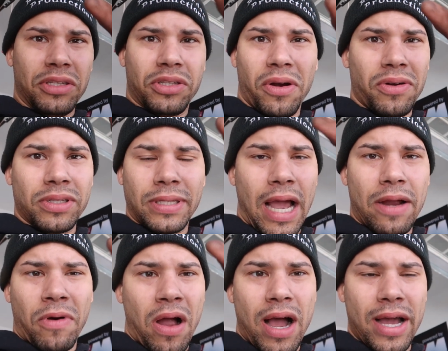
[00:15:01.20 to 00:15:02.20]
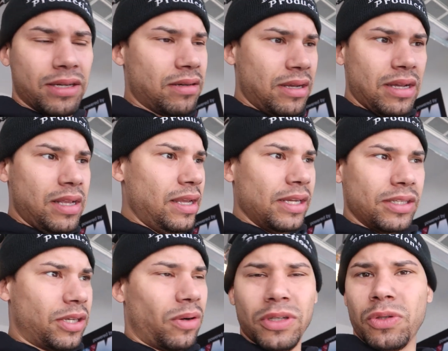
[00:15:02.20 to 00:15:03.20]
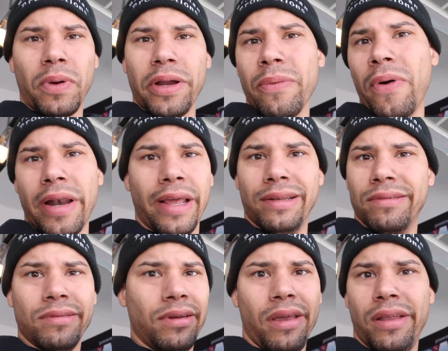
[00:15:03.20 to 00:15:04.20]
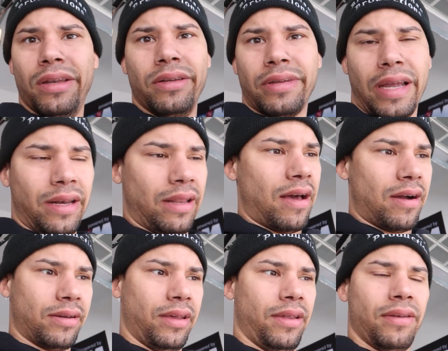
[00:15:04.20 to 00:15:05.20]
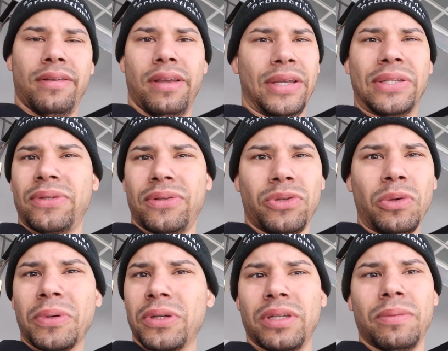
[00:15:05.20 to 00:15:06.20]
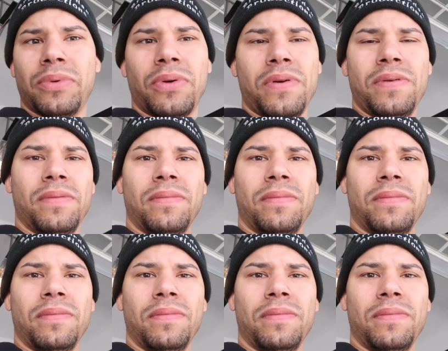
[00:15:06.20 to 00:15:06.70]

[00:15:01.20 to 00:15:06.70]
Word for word: you turn the tie rod until it's where you want it, and then you tighten the lock nut. It's super simple.